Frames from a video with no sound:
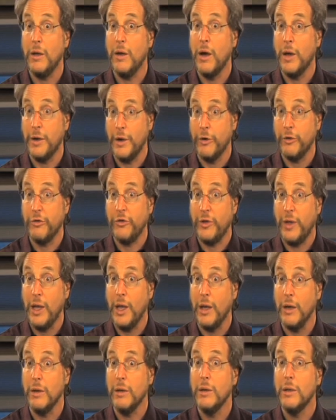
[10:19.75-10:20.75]
on our
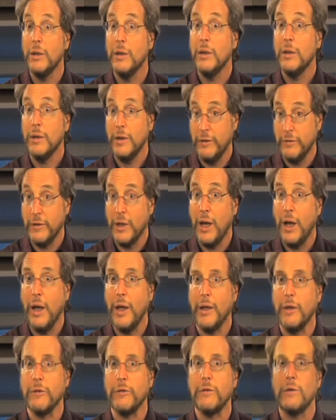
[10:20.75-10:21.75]
skin, is the
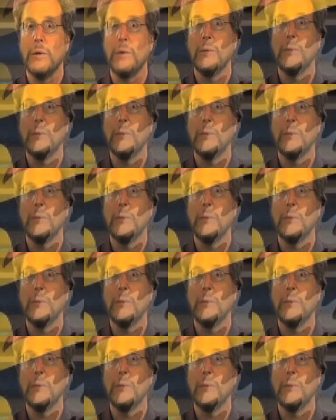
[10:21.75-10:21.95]
highest.